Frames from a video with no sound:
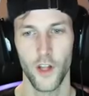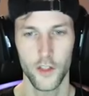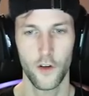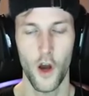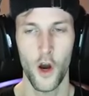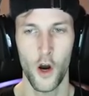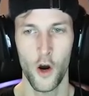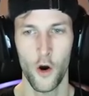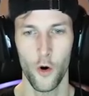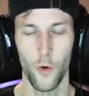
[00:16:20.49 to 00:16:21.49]
Let's
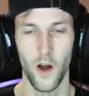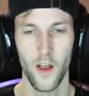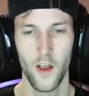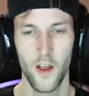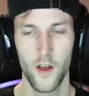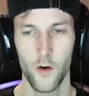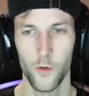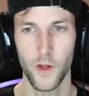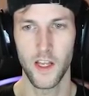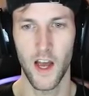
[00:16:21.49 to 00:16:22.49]
go!
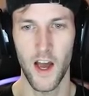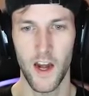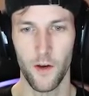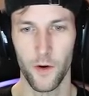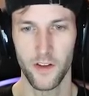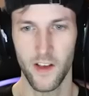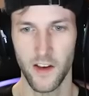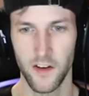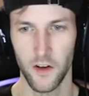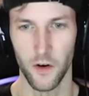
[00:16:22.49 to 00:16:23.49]
We got it. What does
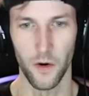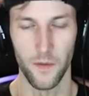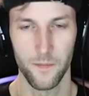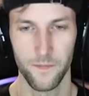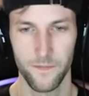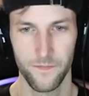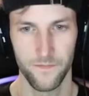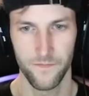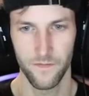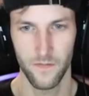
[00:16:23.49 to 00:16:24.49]
that do?
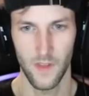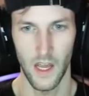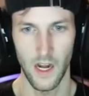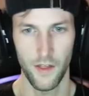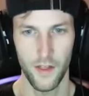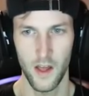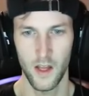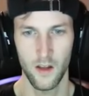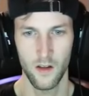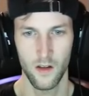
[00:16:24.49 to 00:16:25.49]

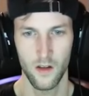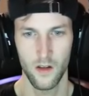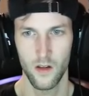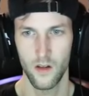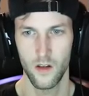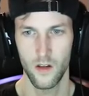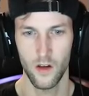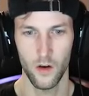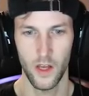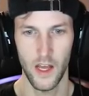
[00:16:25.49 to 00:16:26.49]
Anything?
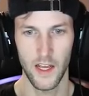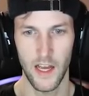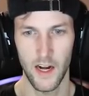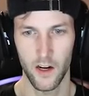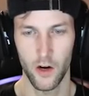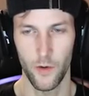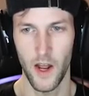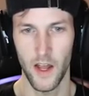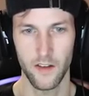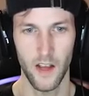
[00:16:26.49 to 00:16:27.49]
Okay, I got it
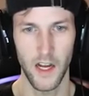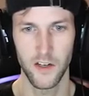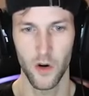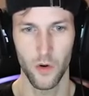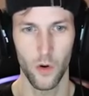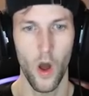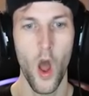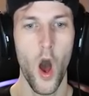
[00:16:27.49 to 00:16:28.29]
correct. I don't know.